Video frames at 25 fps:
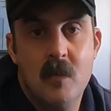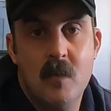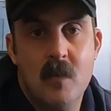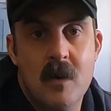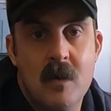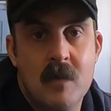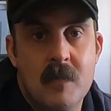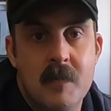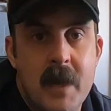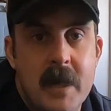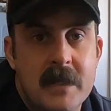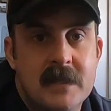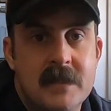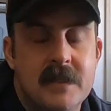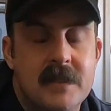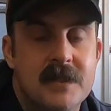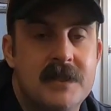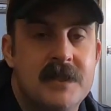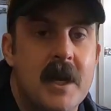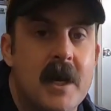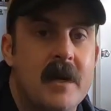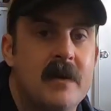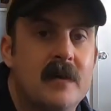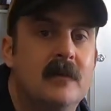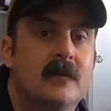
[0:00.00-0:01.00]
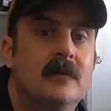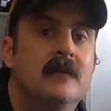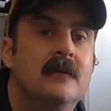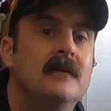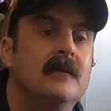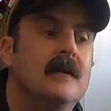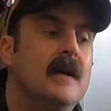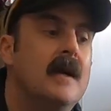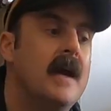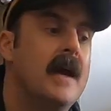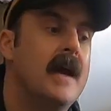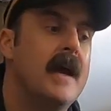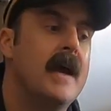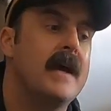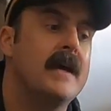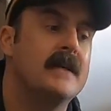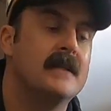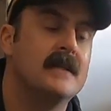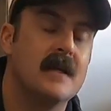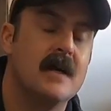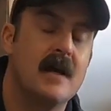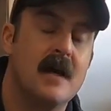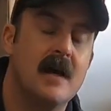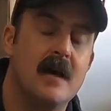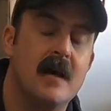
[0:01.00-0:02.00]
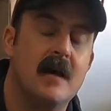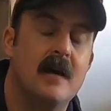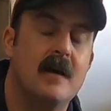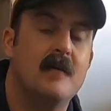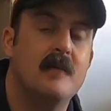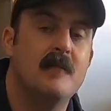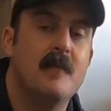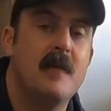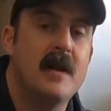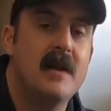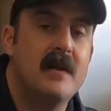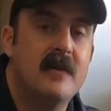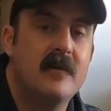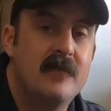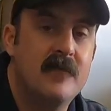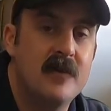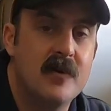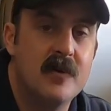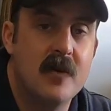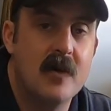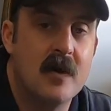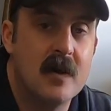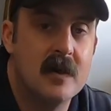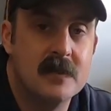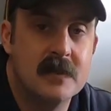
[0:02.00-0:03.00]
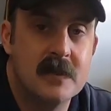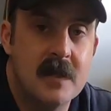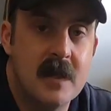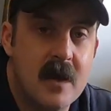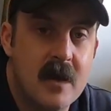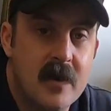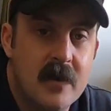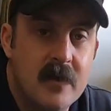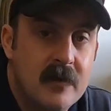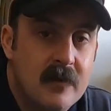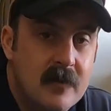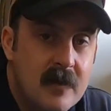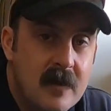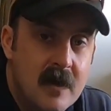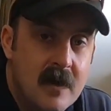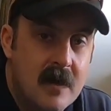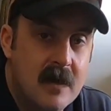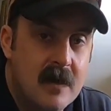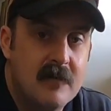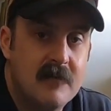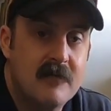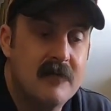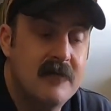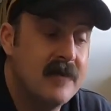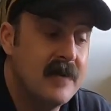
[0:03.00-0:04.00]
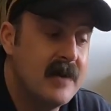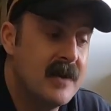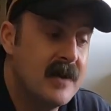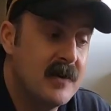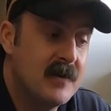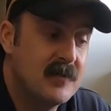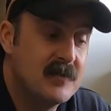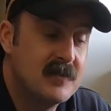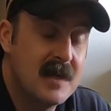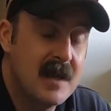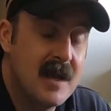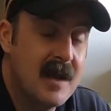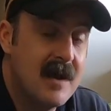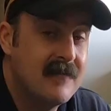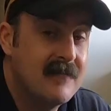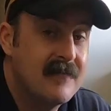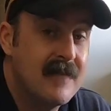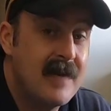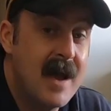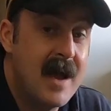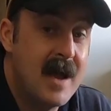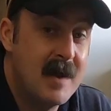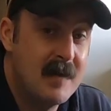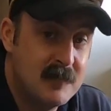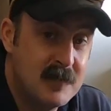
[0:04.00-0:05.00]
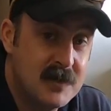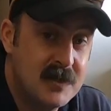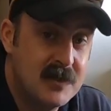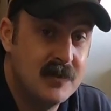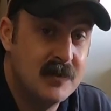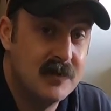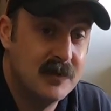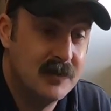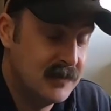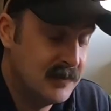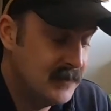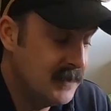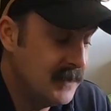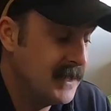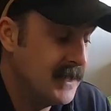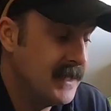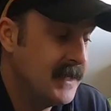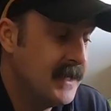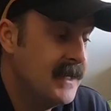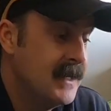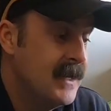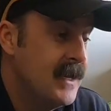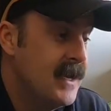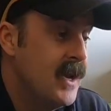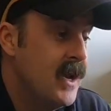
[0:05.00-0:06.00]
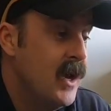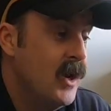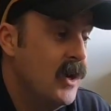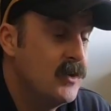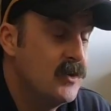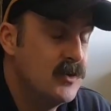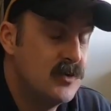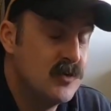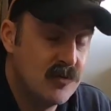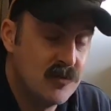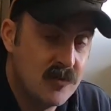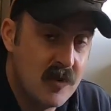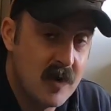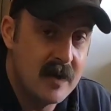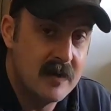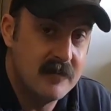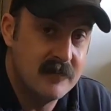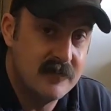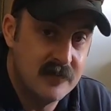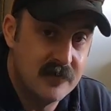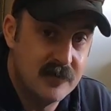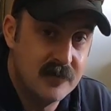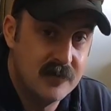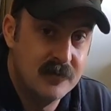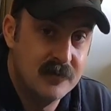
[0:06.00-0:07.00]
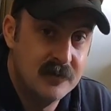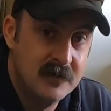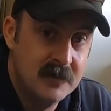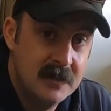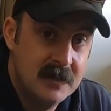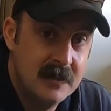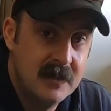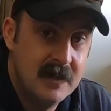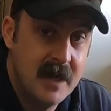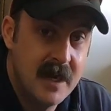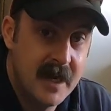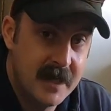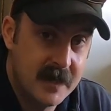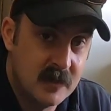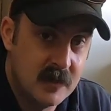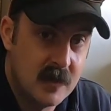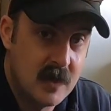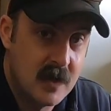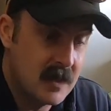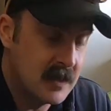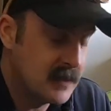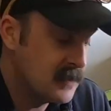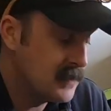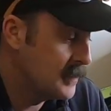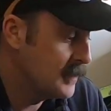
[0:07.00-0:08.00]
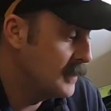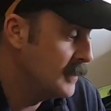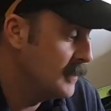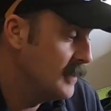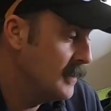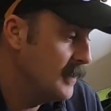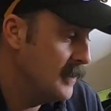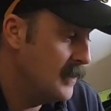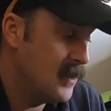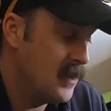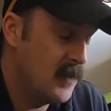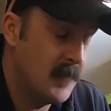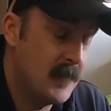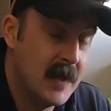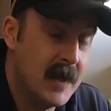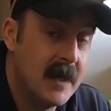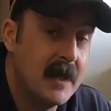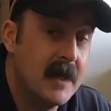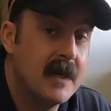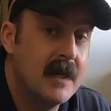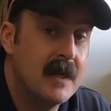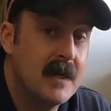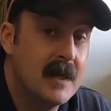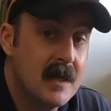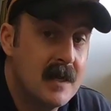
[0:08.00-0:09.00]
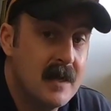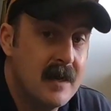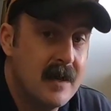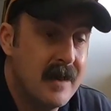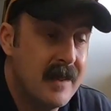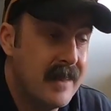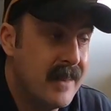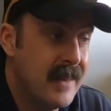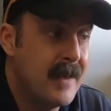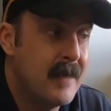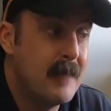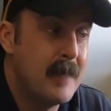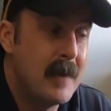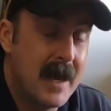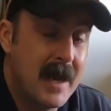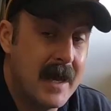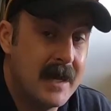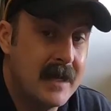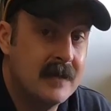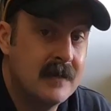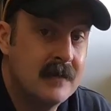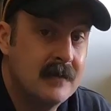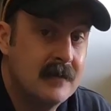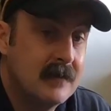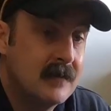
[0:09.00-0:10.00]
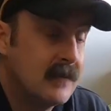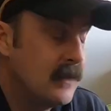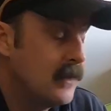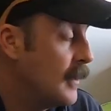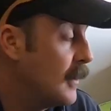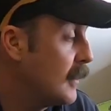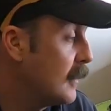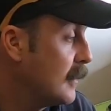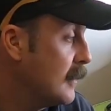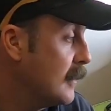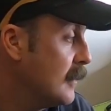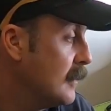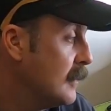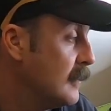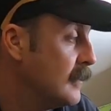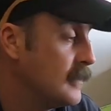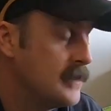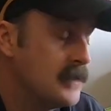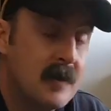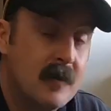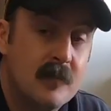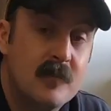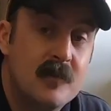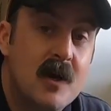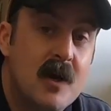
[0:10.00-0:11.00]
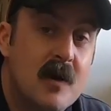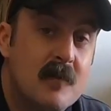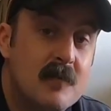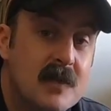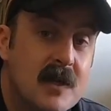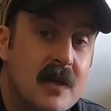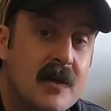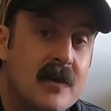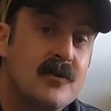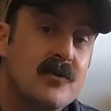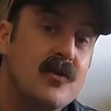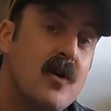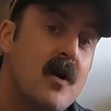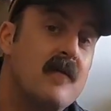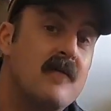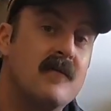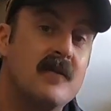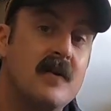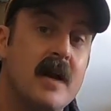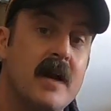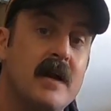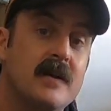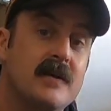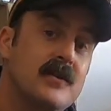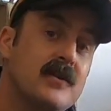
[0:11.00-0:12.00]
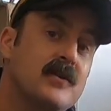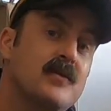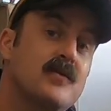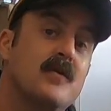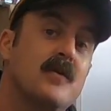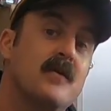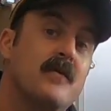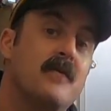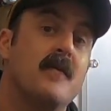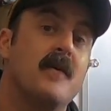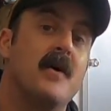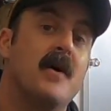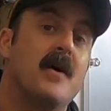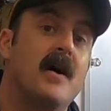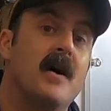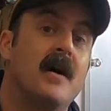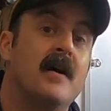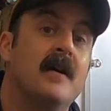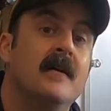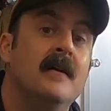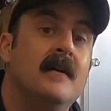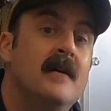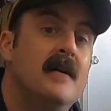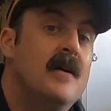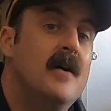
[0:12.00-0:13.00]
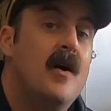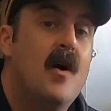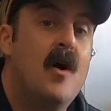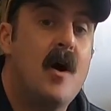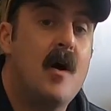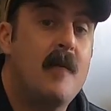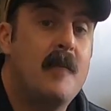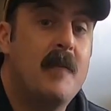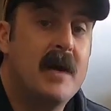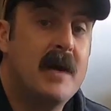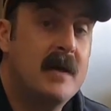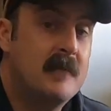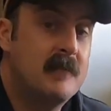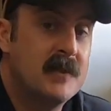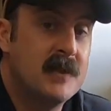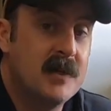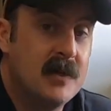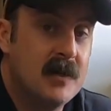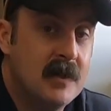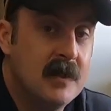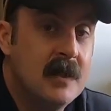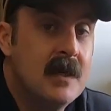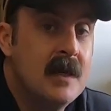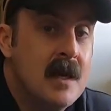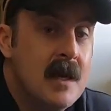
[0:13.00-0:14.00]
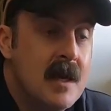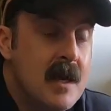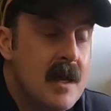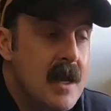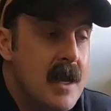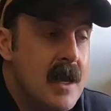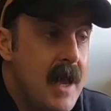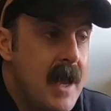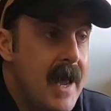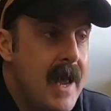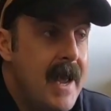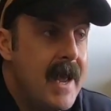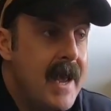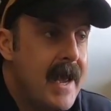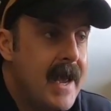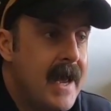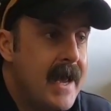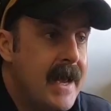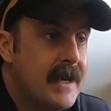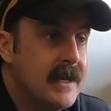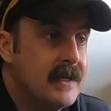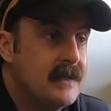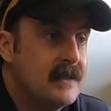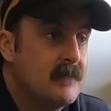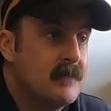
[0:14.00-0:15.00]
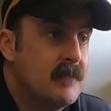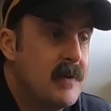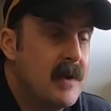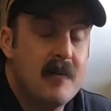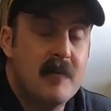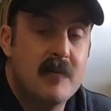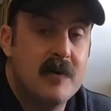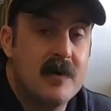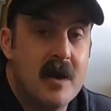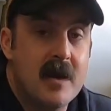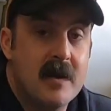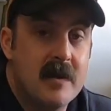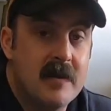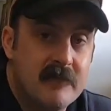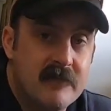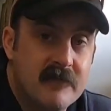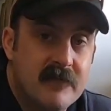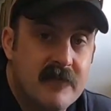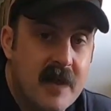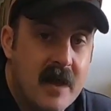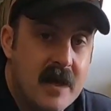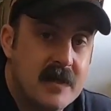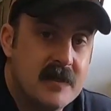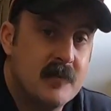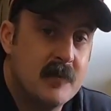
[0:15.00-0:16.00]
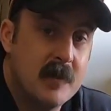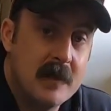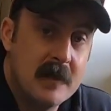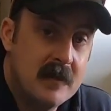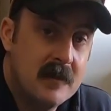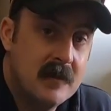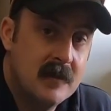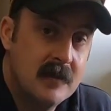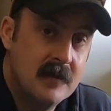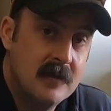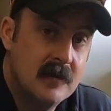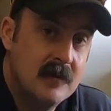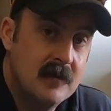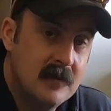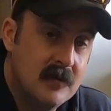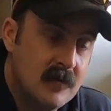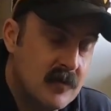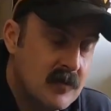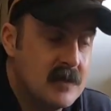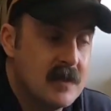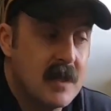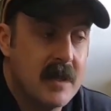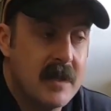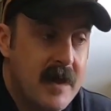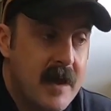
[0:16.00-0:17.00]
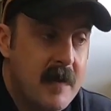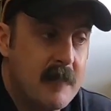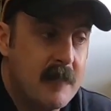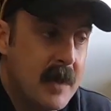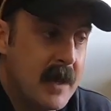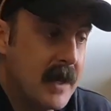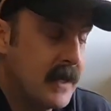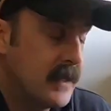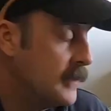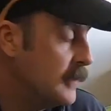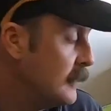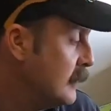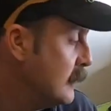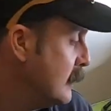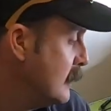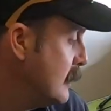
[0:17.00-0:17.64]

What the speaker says: Welcome back to the channel. As many of you guys know, VLs have absolutely dreadful headlights. I mean, they're bad. Like, sometimes I can drive around just with my high beams on and people don't even flash me because they're that bad.